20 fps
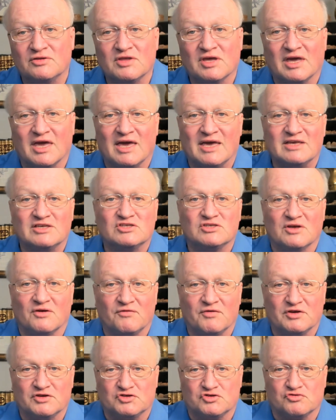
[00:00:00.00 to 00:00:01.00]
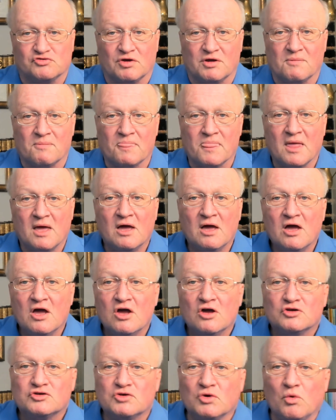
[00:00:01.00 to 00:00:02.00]
in the case of history.
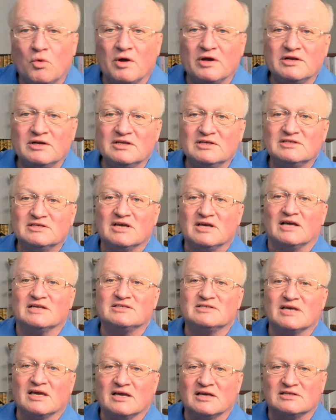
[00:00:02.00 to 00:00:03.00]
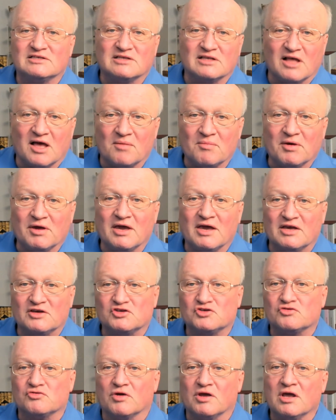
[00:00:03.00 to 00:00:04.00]
So when discussing Islamic
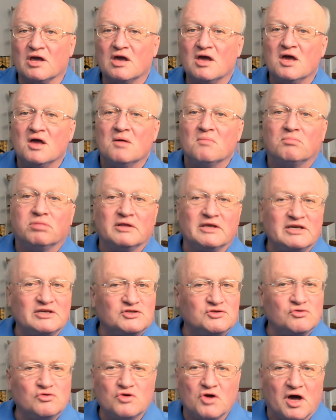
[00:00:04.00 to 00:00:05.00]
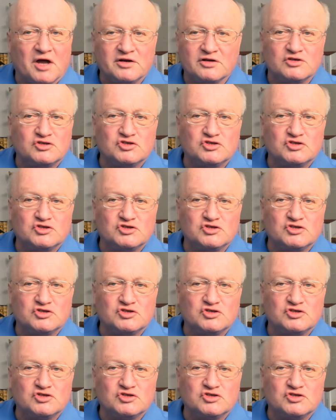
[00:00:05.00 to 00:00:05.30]
history, please do not